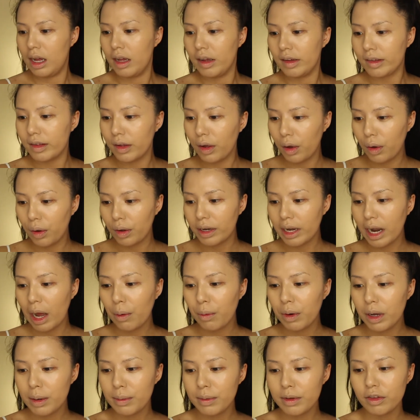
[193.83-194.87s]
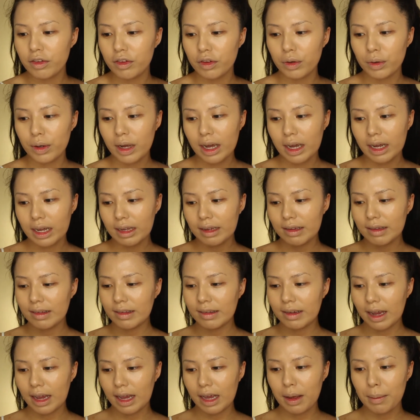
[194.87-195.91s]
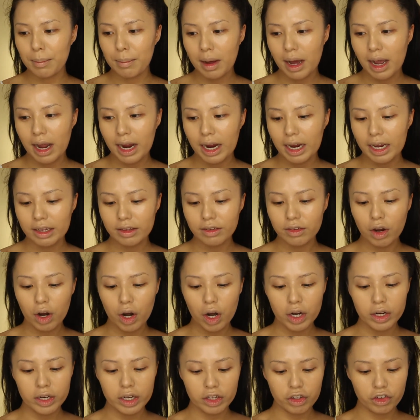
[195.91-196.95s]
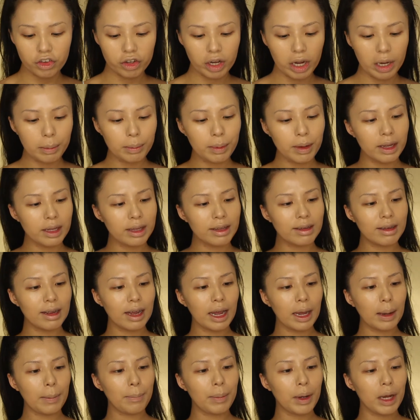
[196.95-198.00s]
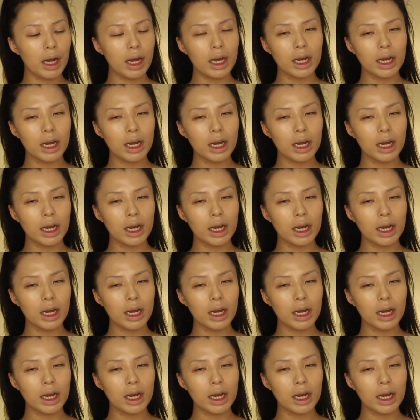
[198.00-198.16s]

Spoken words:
So now what I'm gonna do is take my Tarte Shape Tape